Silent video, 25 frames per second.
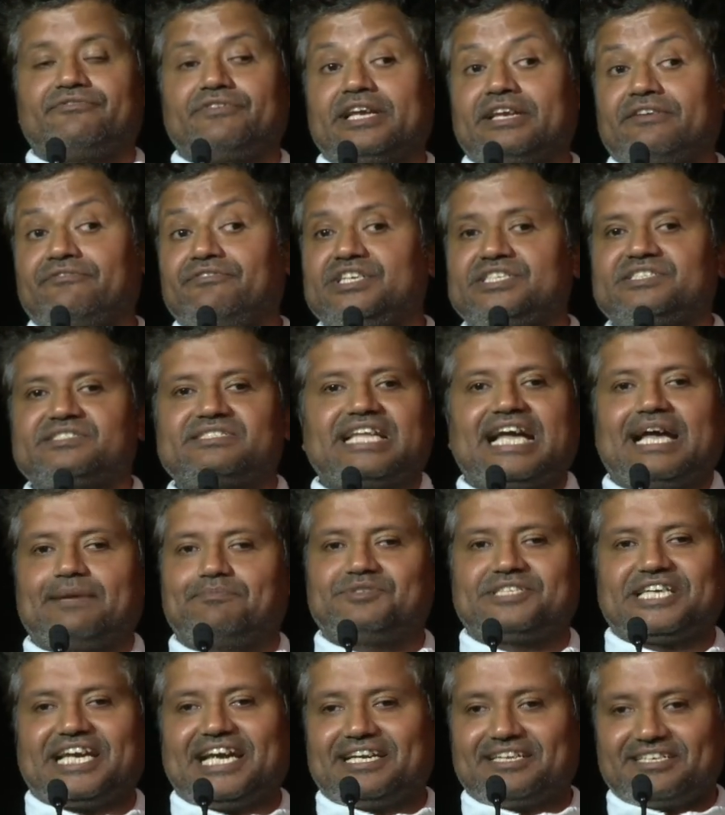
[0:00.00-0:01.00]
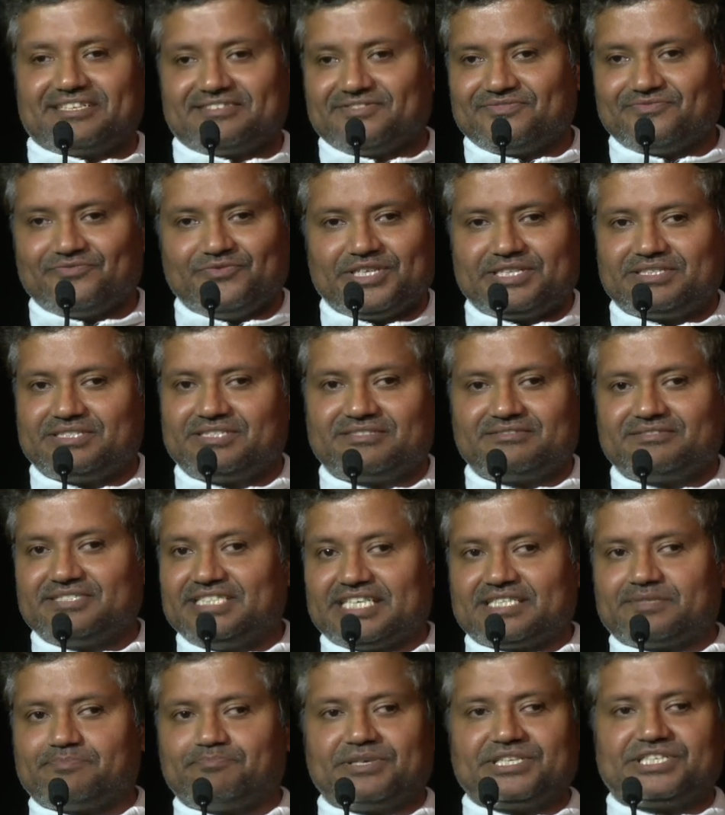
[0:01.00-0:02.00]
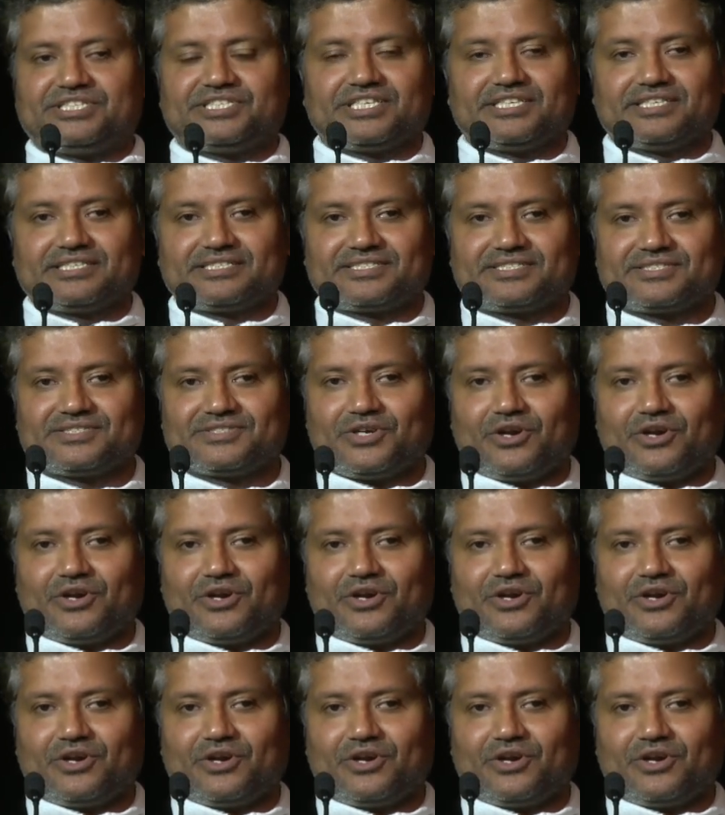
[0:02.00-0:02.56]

Like we Snapchat with just pictures,